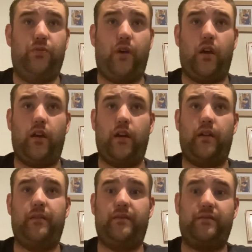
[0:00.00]

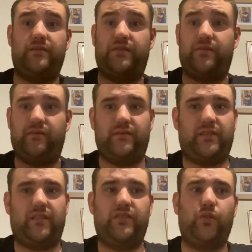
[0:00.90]
the
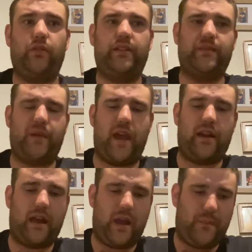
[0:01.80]
so the story is
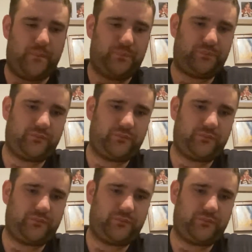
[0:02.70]
about um